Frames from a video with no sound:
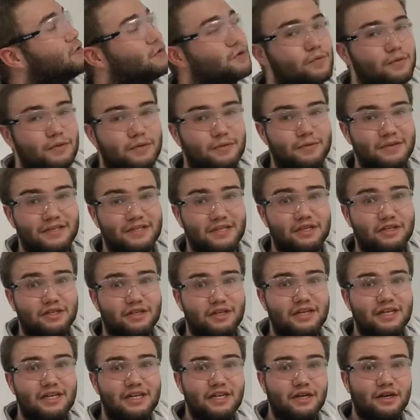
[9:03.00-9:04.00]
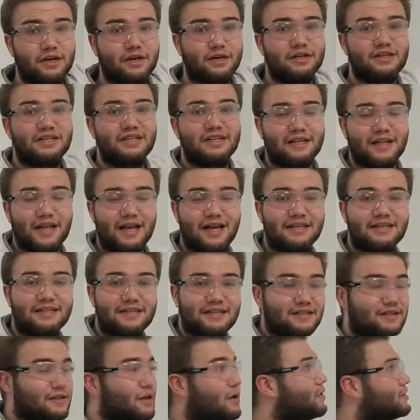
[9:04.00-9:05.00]
superposition here to last
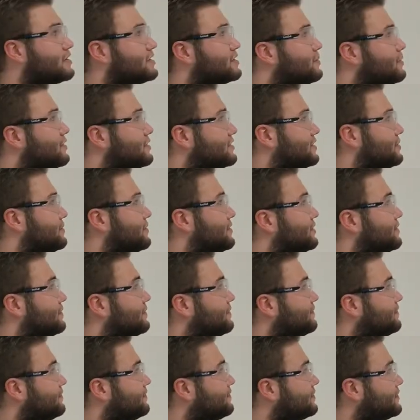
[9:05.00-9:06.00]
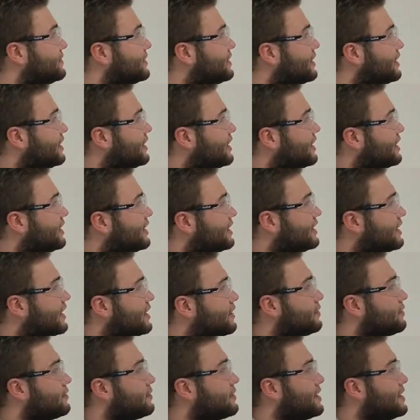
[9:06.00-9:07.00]
as long as possible.
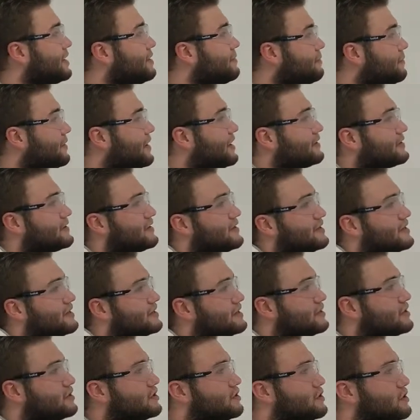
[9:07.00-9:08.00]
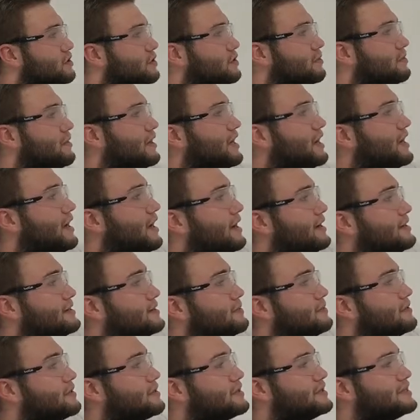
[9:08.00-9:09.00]
Now, the impact of this is shown by
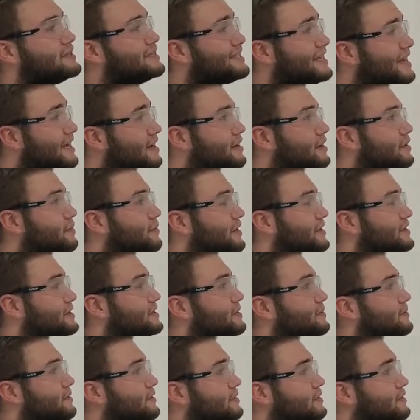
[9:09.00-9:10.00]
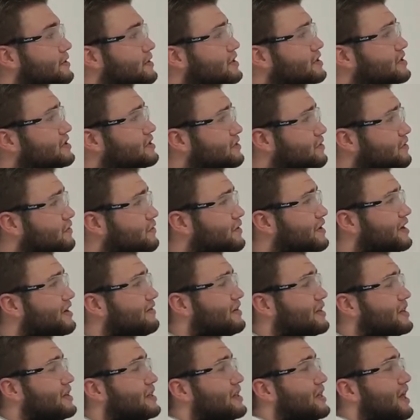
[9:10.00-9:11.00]
Heisenberg's uncertainty principle. So if we have
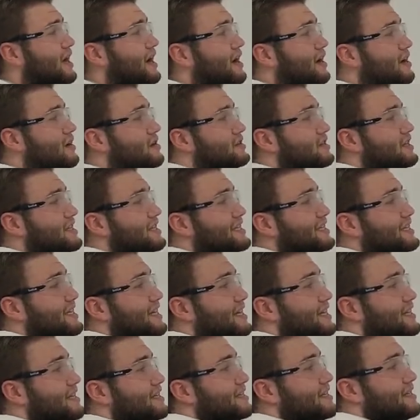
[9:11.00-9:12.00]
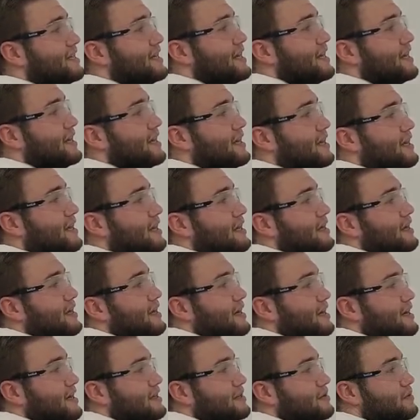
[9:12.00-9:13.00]
a large excited state,
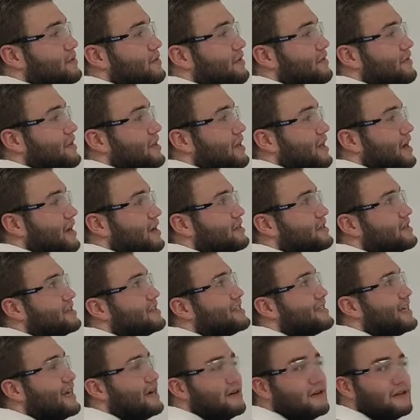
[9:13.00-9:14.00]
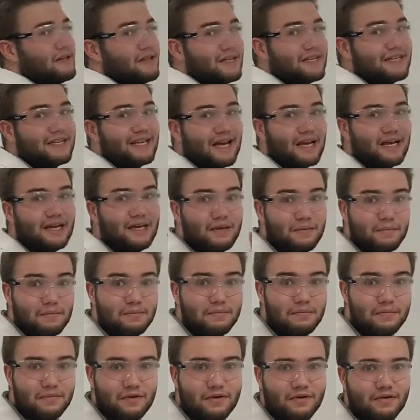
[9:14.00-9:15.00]
as in we have a large uncertainty in the
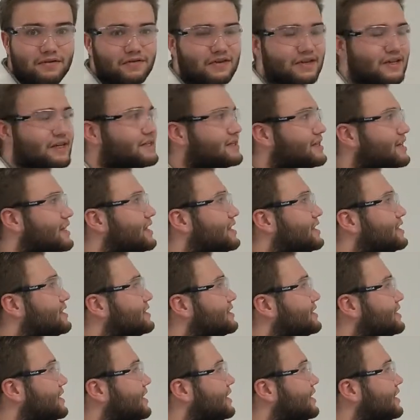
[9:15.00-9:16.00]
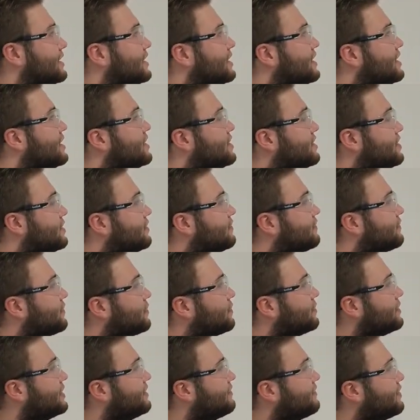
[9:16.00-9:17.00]
time of the excited state, therefore
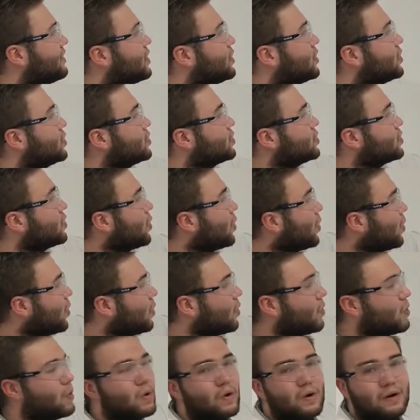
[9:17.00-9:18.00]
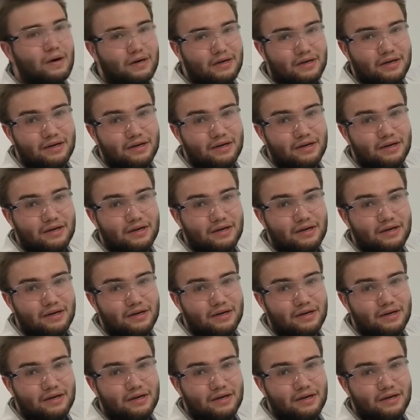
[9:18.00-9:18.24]
we have a lower